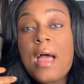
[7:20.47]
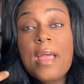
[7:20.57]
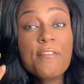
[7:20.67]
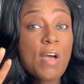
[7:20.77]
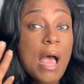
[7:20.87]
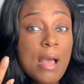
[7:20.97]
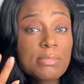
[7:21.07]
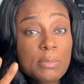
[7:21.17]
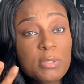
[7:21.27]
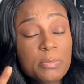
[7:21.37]
If I'm
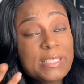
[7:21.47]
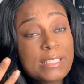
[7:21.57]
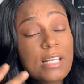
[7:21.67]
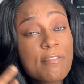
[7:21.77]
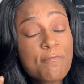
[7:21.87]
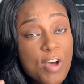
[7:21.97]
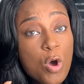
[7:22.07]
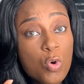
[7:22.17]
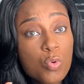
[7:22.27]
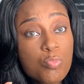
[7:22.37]
supposed to be selling
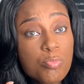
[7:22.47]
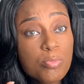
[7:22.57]
foam,